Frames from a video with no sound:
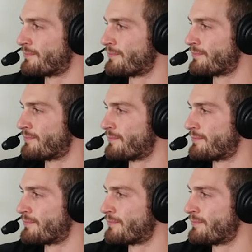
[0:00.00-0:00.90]

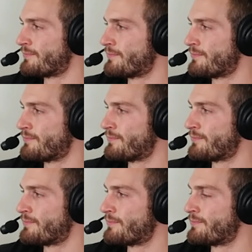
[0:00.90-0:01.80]

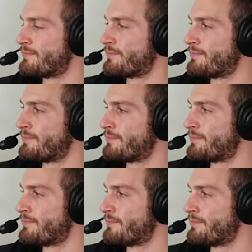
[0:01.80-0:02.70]

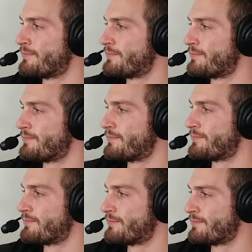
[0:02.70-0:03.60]

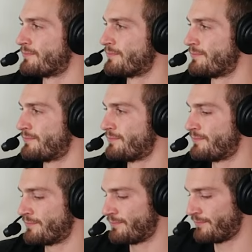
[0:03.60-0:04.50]

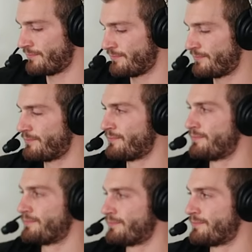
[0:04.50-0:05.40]

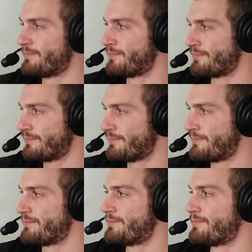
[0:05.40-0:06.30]

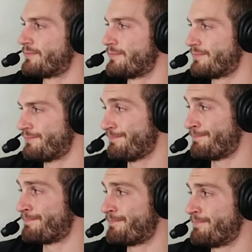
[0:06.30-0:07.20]

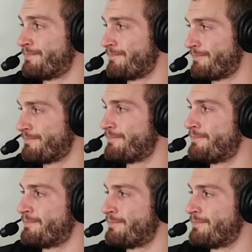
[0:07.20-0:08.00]
The person shown says nothing.